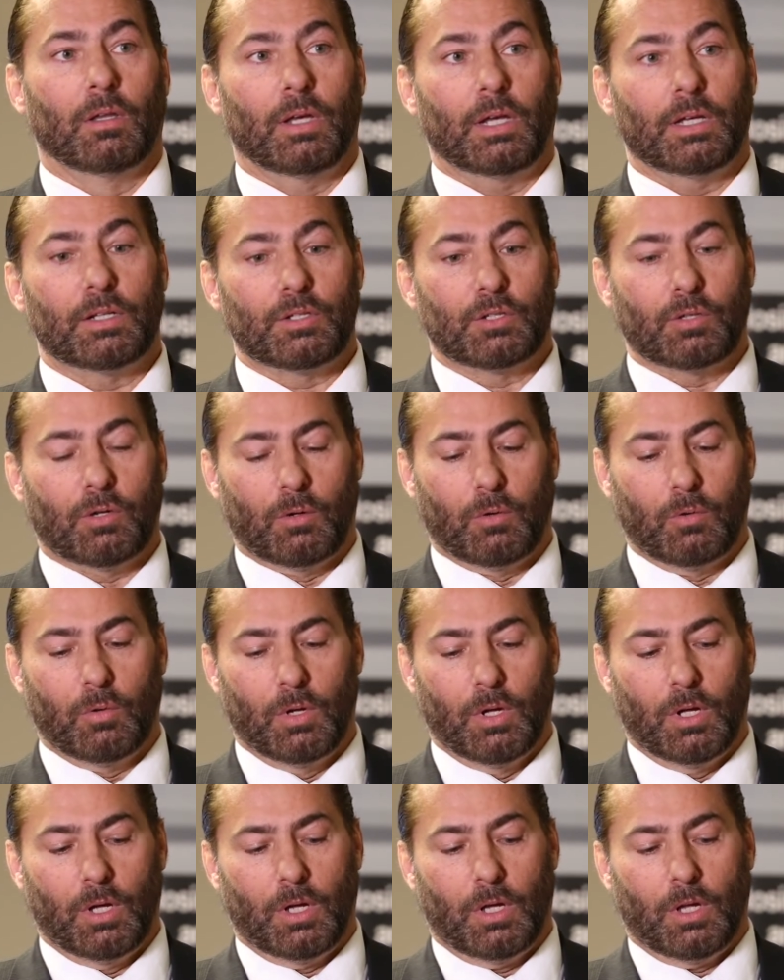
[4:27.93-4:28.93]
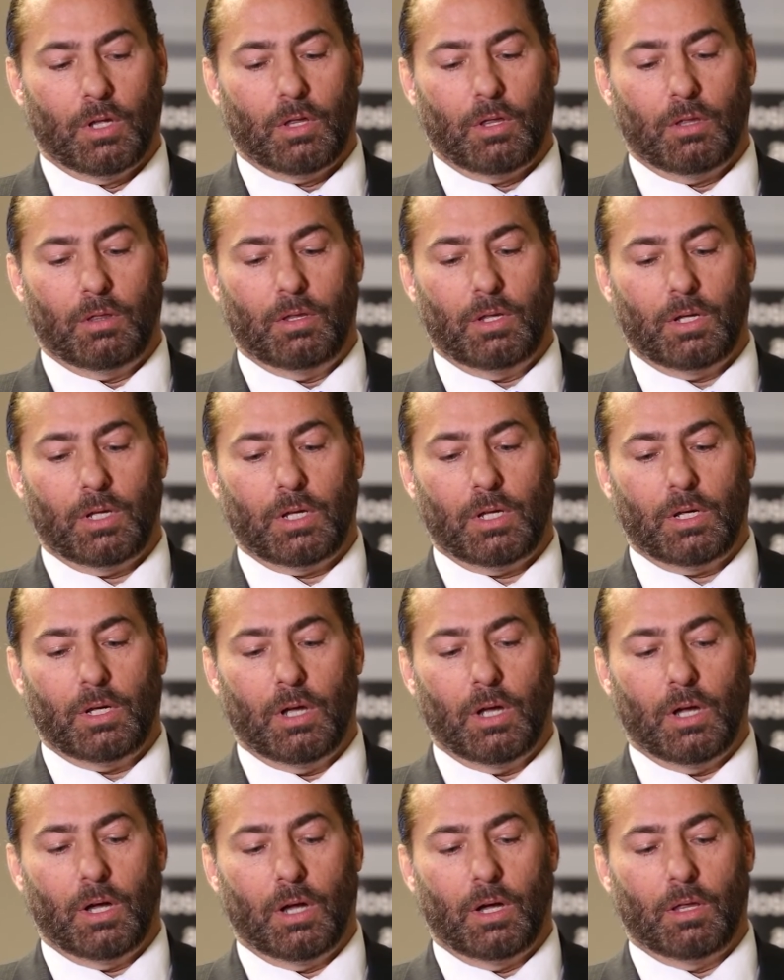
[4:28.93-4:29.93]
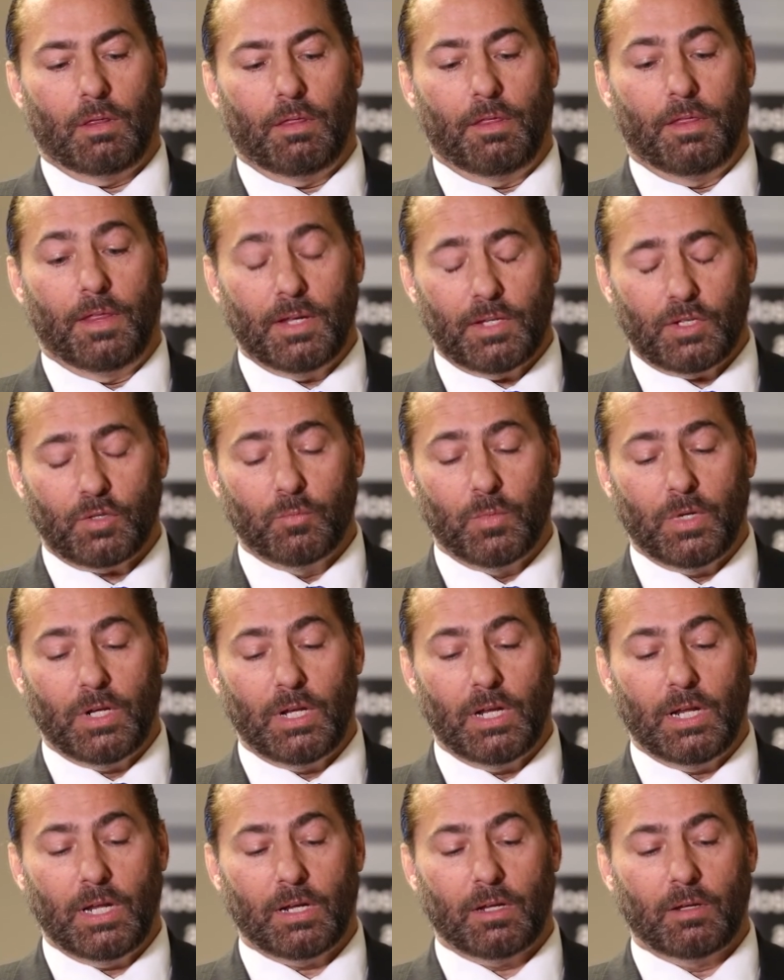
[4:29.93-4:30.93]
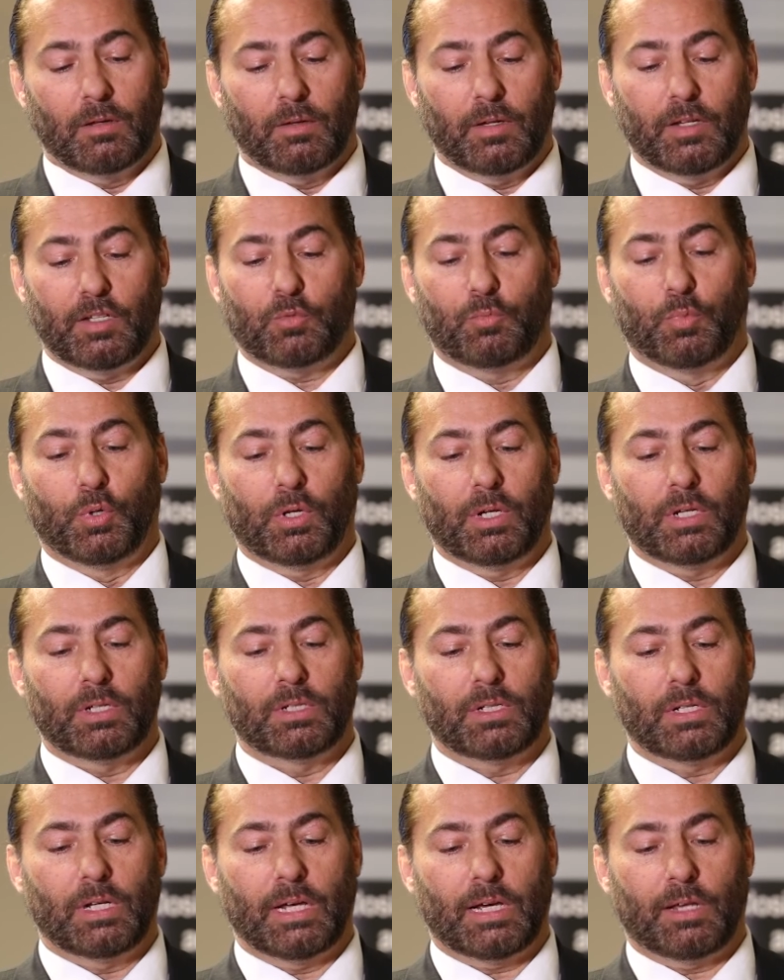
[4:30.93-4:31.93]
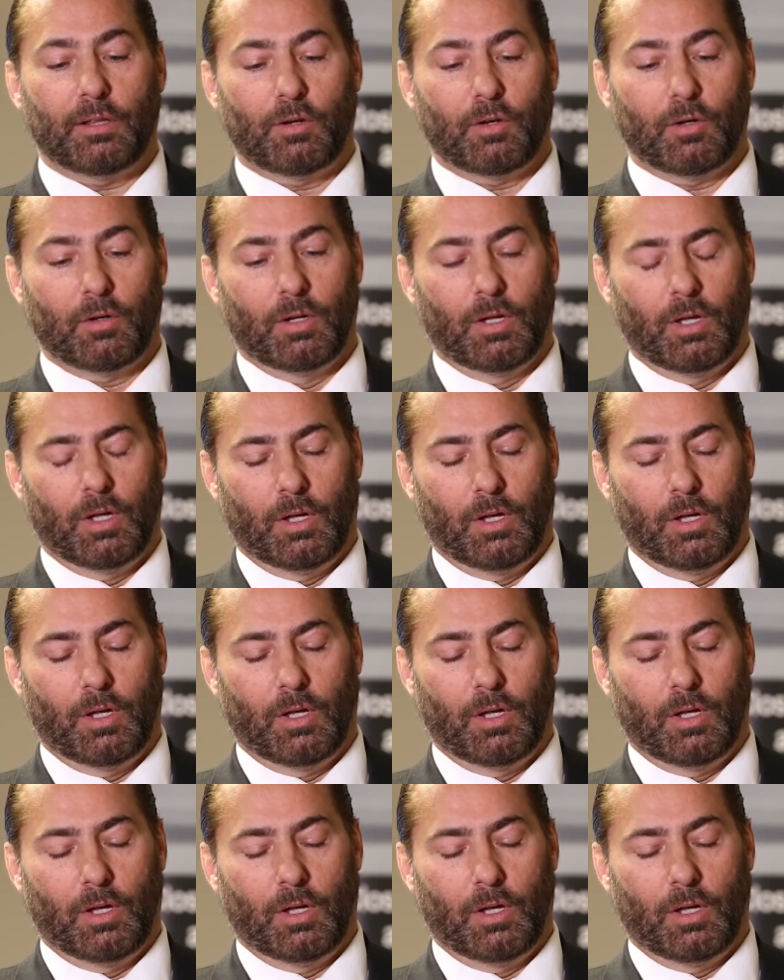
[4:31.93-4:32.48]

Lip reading: And so this meeting is putting together